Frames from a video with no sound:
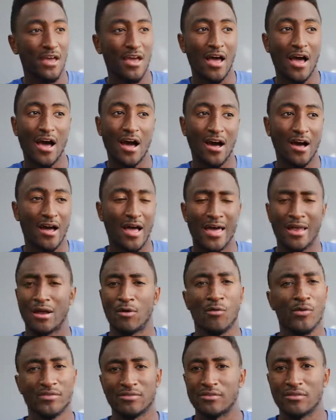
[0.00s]
And I
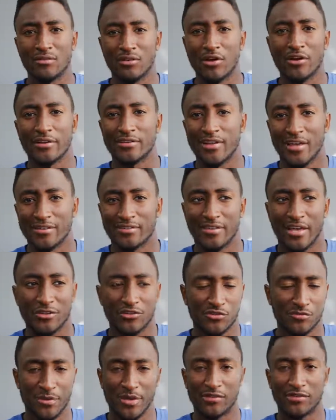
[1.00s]
wasn't going to test that
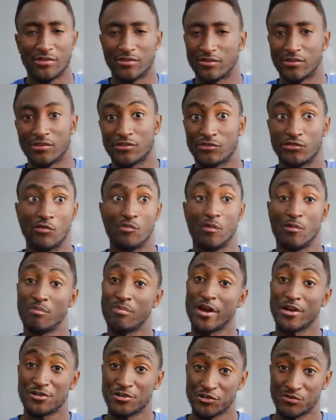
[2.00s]
just because this is a super
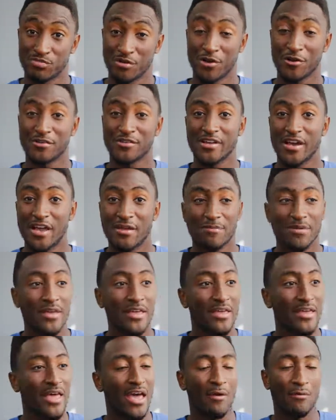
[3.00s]
precious prototype
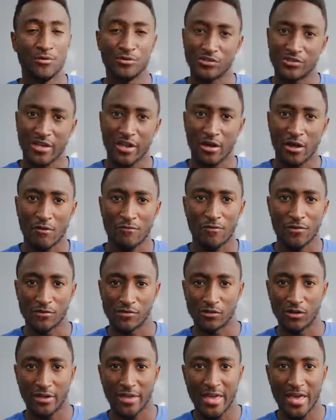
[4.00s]
and we're just getting our first
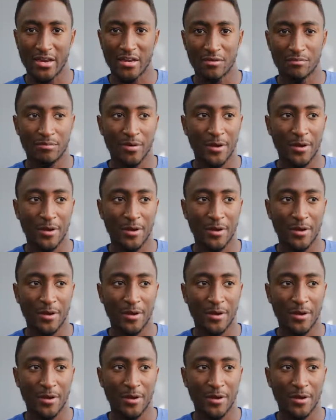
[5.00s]
look at it.